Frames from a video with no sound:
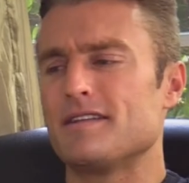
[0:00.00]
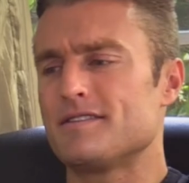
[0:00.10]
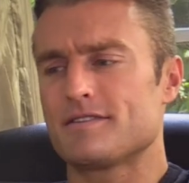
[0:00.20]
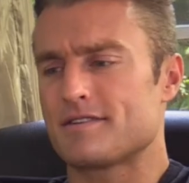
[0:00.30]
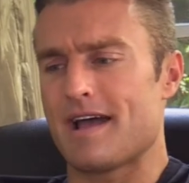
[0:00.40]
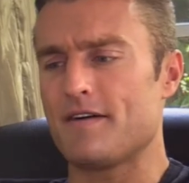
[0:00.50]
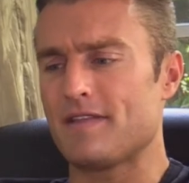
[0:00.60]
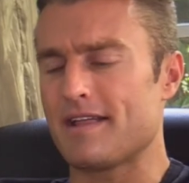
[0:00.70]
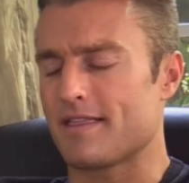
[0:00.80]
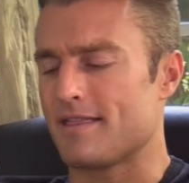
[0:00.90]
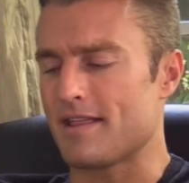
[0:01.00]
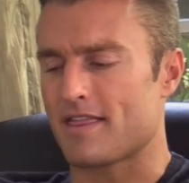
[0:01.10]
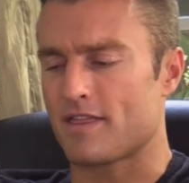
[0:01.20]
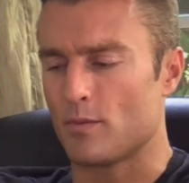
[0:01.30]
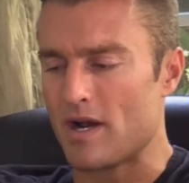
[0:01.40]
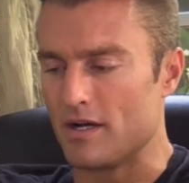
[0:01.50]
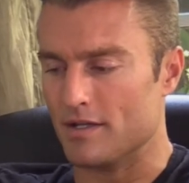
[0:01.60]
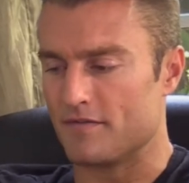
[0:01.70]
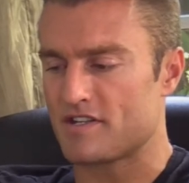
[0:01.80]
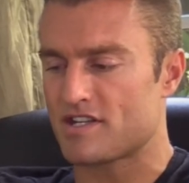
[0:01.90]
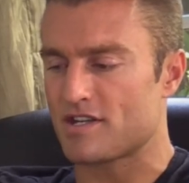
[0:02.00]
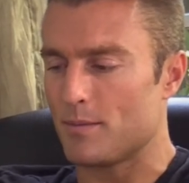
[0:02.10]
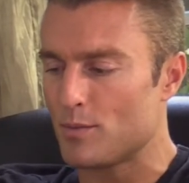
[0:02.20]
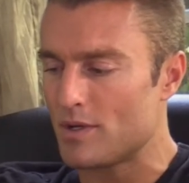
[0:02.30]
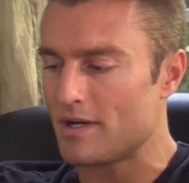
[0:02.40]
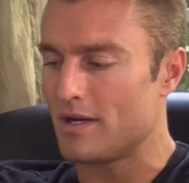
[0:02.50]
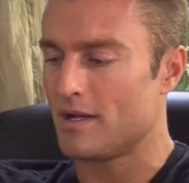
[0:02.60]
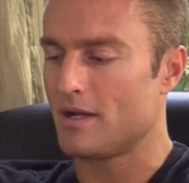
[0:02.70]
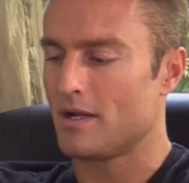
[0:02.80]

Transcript: then just to have that that thrill of someone,